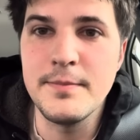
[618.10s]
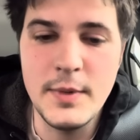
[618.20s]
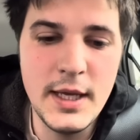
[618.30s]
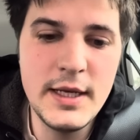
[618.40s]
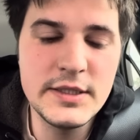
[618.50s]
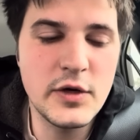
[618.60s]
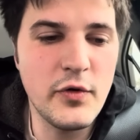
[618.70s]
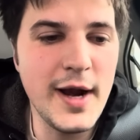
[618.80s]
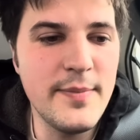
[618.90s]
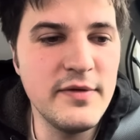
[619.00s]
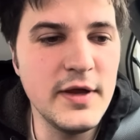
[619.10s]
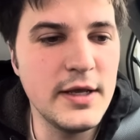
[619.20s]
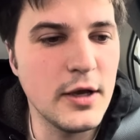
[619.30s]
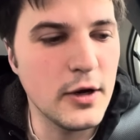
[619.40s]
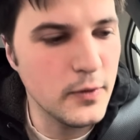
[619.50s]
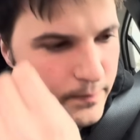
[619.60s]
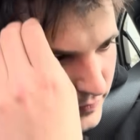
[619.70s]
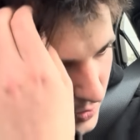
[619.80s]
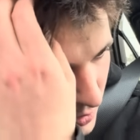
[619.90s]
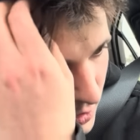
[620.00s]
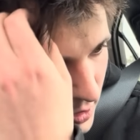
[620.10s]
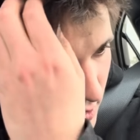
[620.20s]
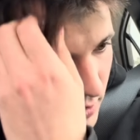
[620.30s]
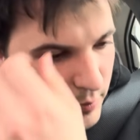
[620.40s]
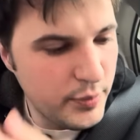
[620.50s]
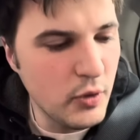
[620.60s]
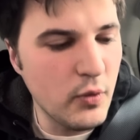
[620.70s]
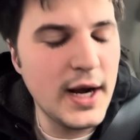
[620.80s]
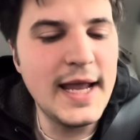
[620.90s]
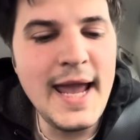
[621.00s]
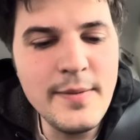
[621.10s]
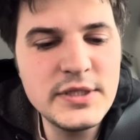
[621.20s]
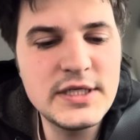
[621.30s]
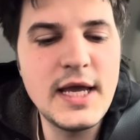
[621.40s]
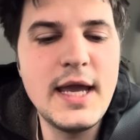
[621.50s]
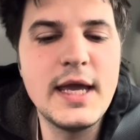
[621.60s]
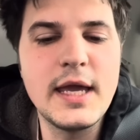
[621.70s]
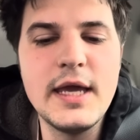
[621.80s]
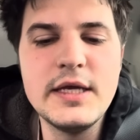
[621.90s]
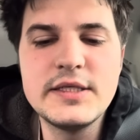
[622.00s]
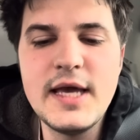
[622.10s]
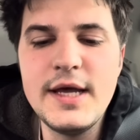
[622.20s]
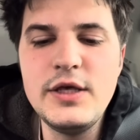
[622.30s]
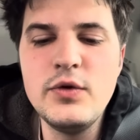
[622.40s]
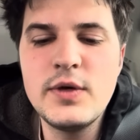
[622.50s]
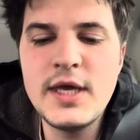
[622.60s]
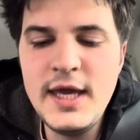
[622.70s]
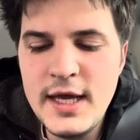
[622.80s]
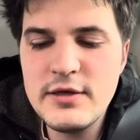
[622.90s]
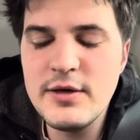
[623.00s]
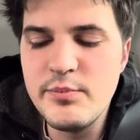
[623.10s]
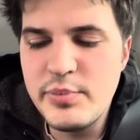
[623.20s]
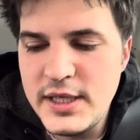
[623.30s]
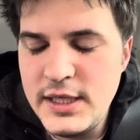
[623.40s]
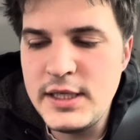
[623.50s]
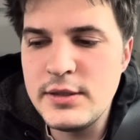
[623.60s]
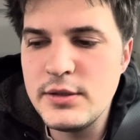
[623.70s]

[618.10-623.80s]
it is a crappy video. But what I am saying is that you can't compete